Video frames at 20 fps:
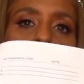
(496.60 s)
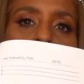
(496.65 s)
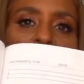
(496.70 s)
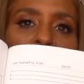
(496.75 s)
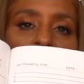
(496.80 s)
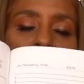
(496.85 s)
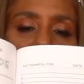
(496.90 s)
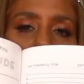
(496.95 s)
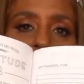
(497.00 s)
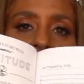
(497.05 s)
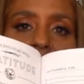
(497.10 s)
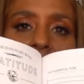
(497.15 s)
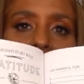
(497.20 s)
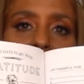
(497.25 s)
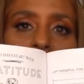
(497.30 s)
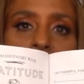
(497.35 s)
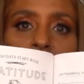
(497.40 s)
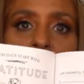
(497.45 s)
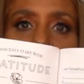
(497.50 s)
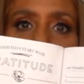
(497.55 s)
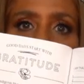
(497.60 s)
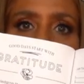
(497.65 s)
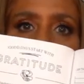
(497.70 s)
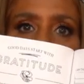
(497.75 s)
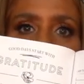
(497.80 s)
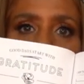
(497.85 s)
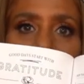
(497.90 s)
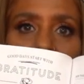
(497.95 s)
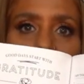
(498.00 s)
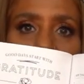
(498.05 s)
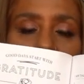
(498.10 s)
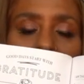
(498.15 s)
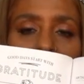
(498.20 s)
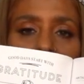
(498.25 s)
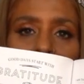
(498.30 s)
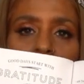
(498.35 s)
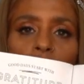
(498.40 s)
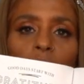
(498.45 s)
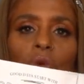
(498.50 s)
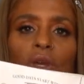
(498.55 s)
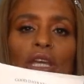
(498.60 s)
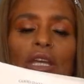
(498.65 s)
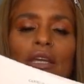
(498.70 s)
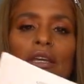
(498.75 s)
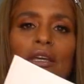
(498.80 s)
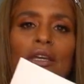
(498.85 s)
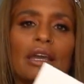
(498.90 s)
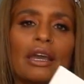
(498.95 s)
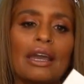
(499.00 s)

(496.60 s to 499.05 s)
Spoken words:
pages for an entire week.